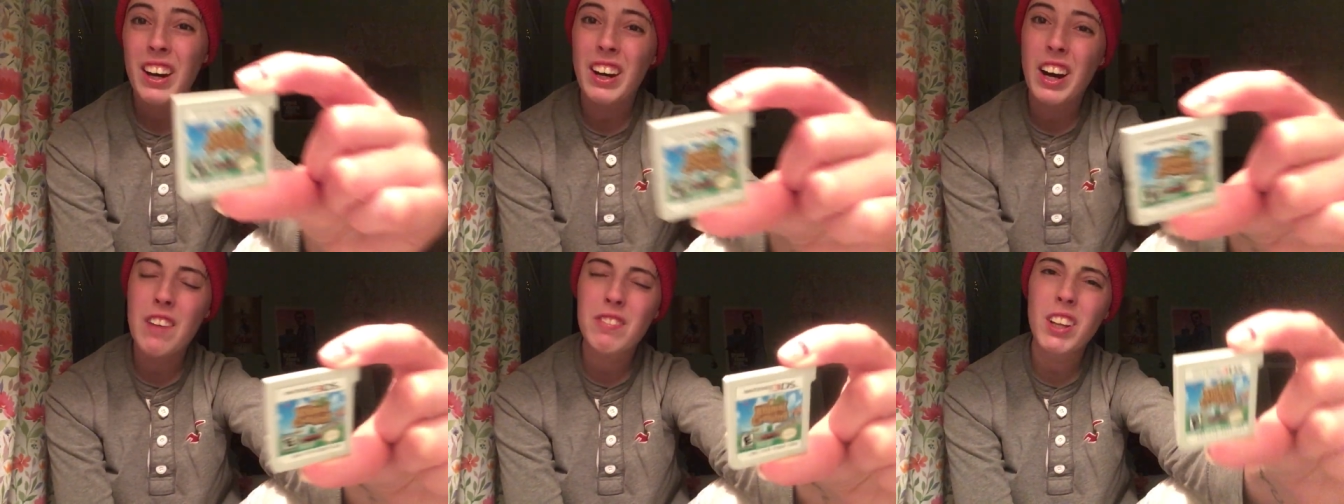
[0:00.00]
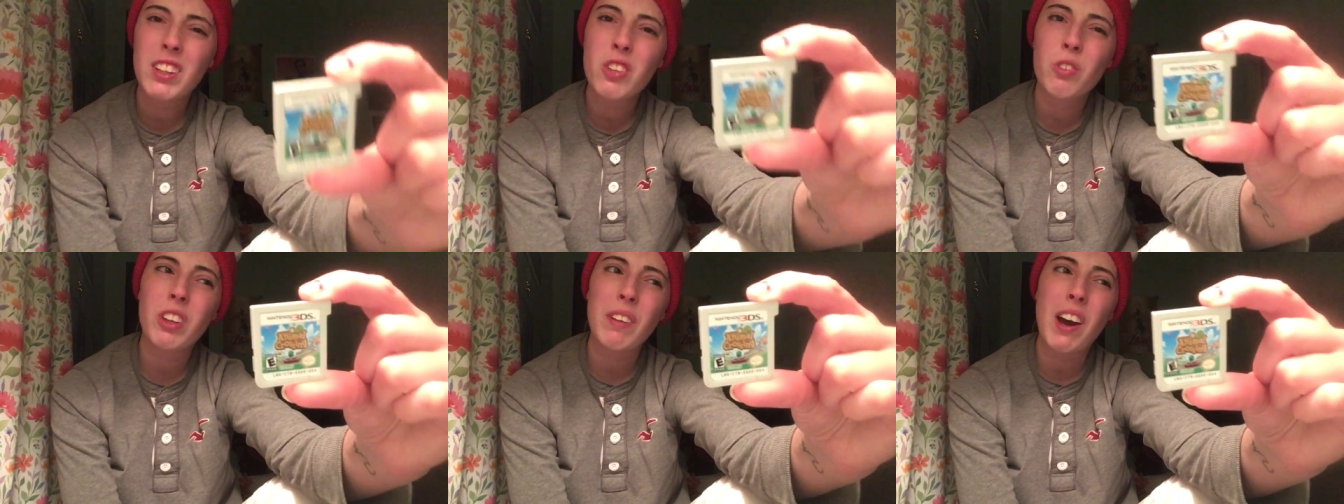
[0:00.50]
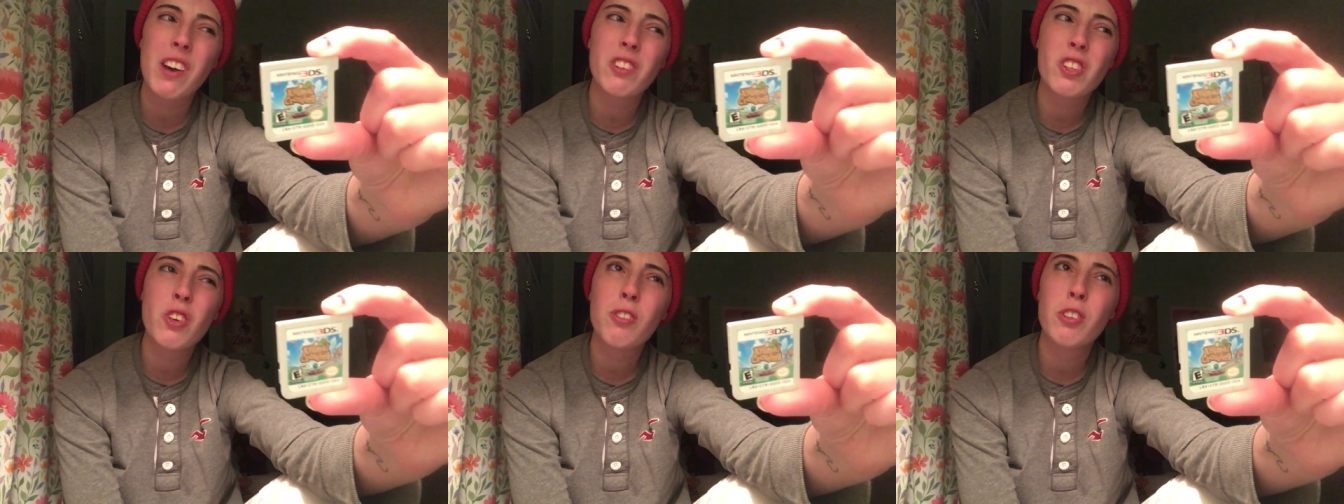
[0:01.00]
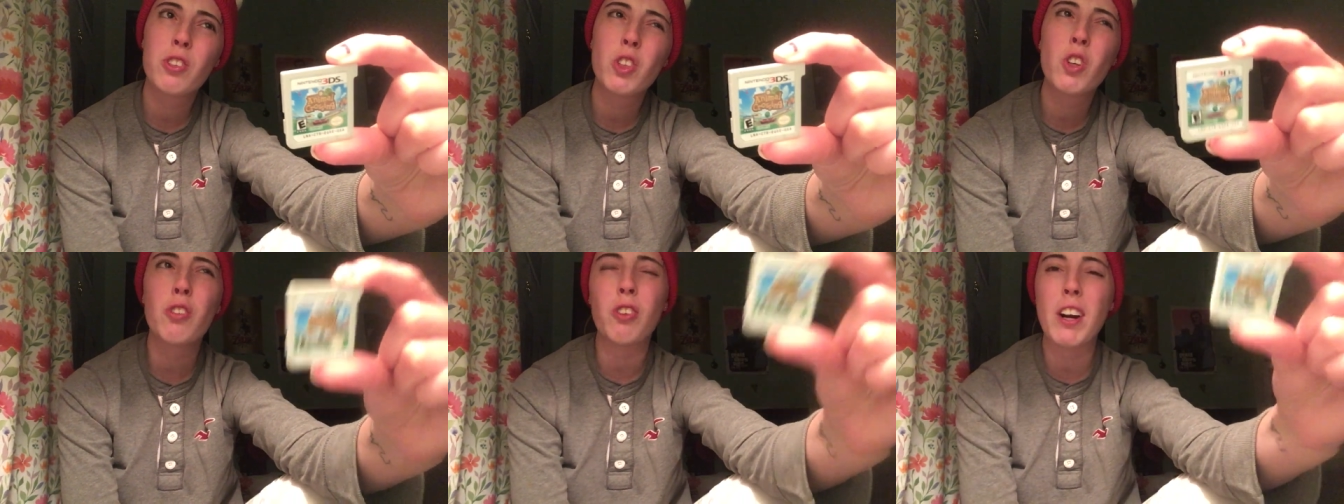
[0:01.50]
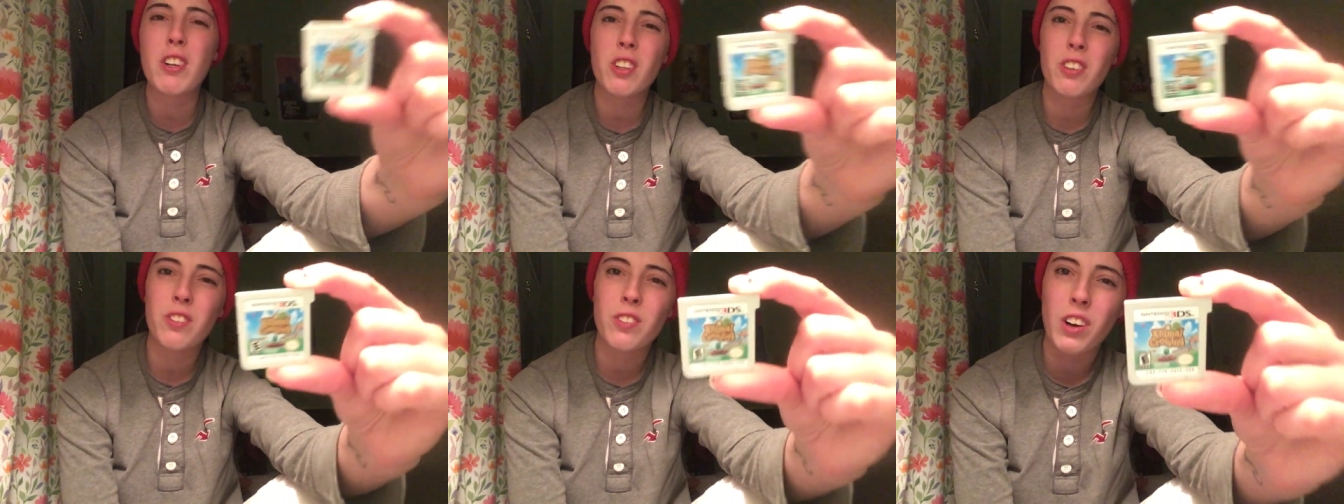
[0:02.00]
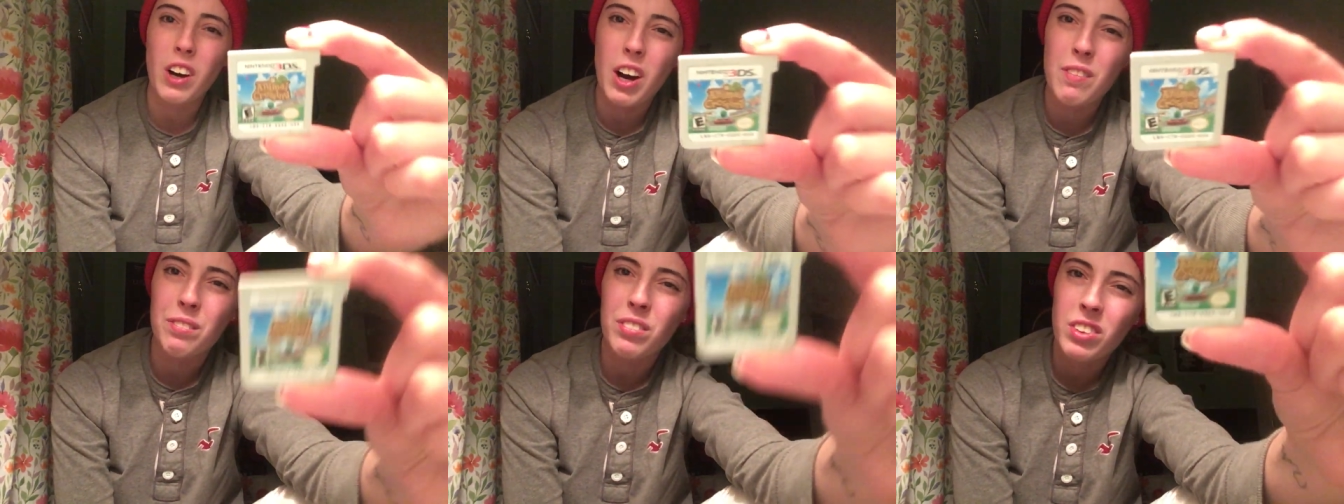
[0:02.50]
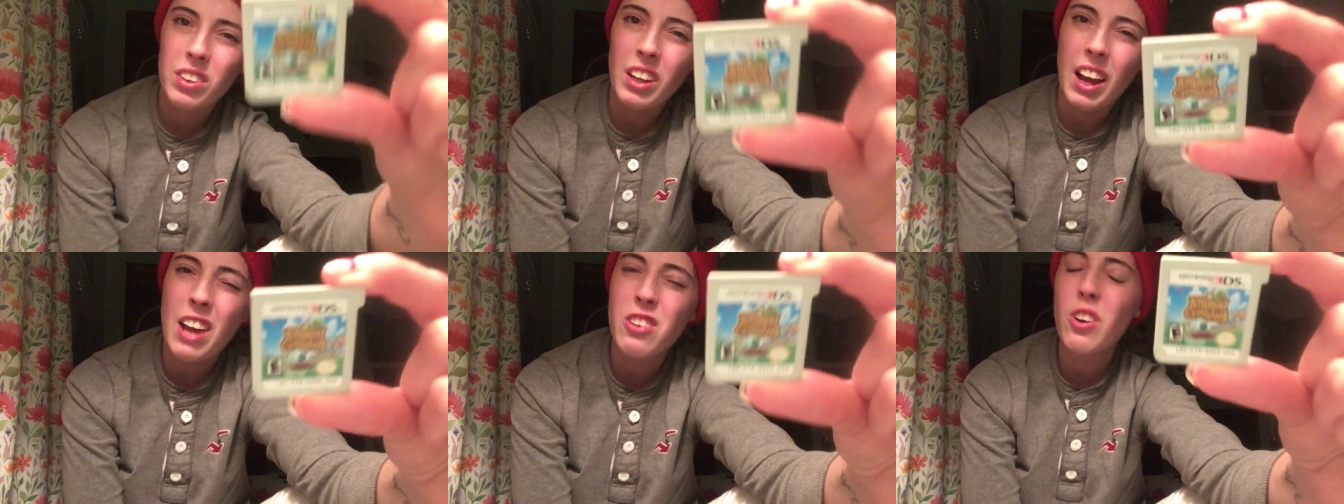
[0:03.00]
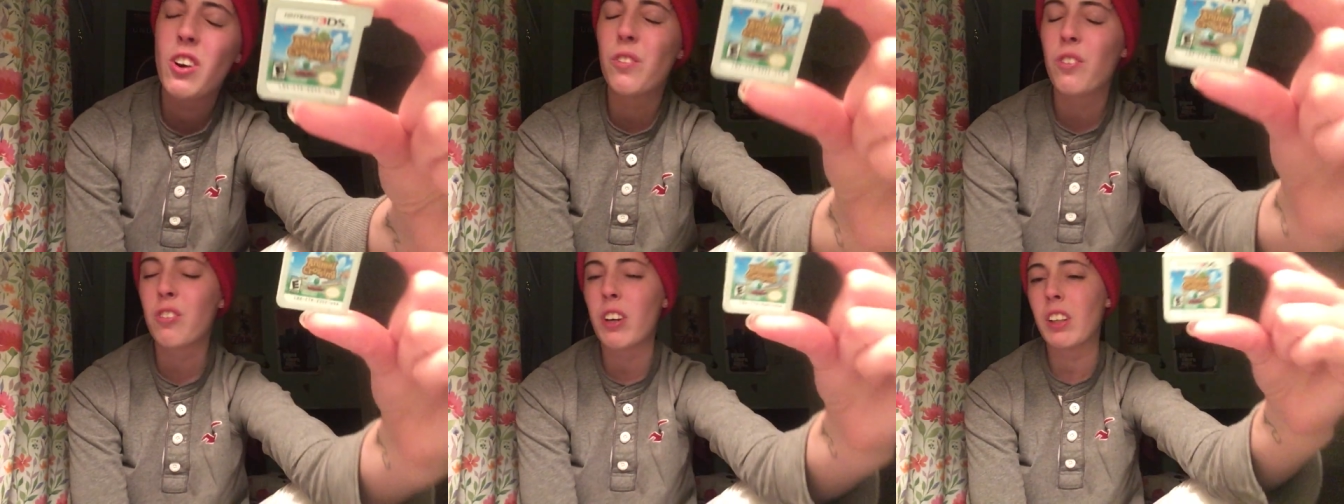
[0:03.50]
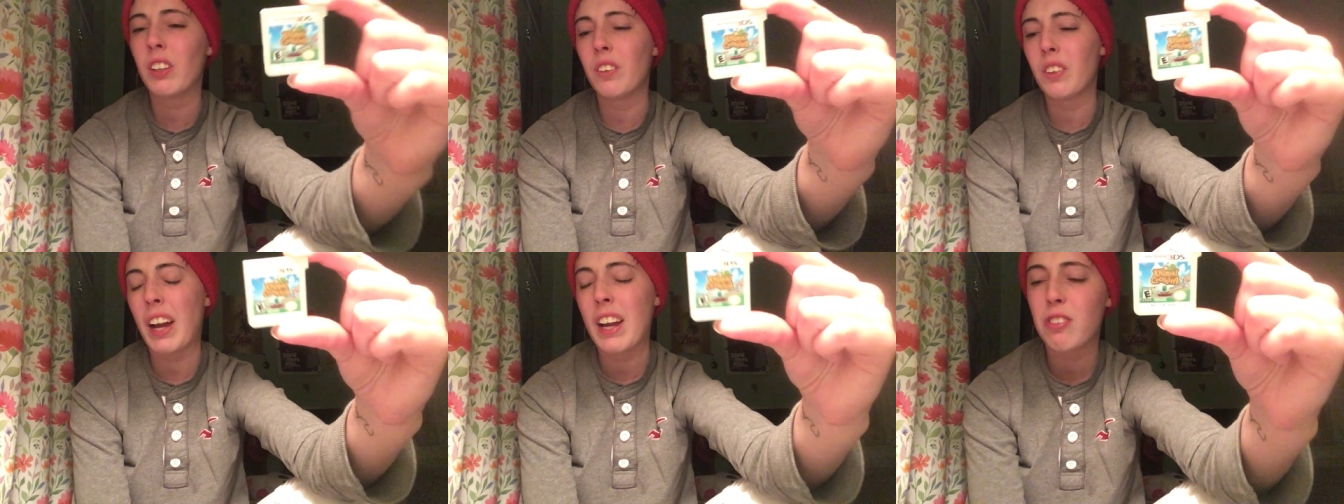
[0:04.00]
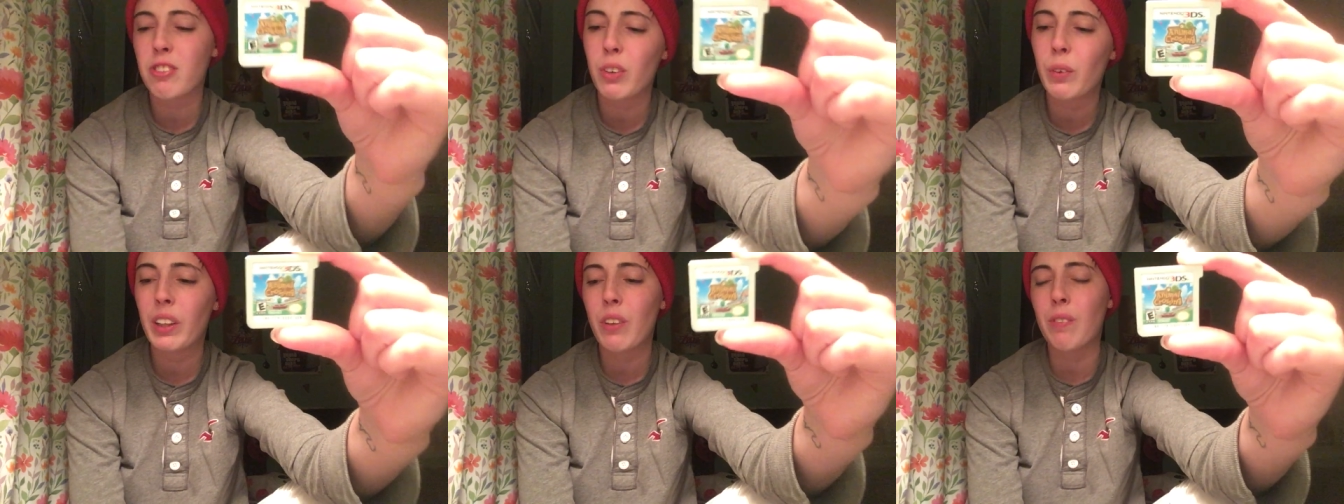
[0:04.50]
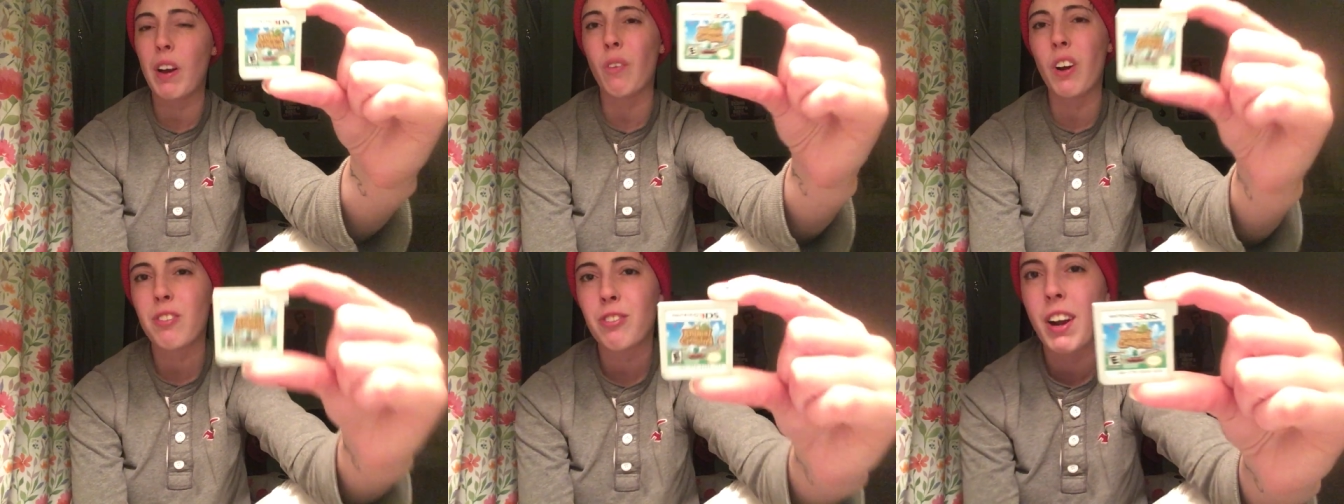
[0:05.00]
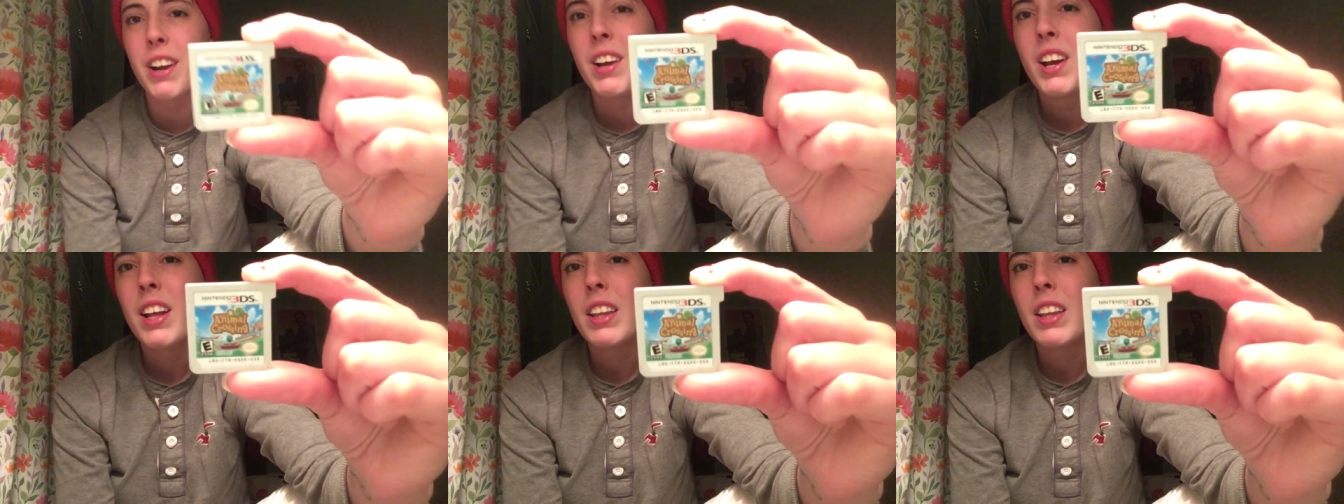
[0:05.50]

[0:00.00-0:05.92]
Uh, I've done this with about two two friends. Um, I do it kind of frequently with my one friend.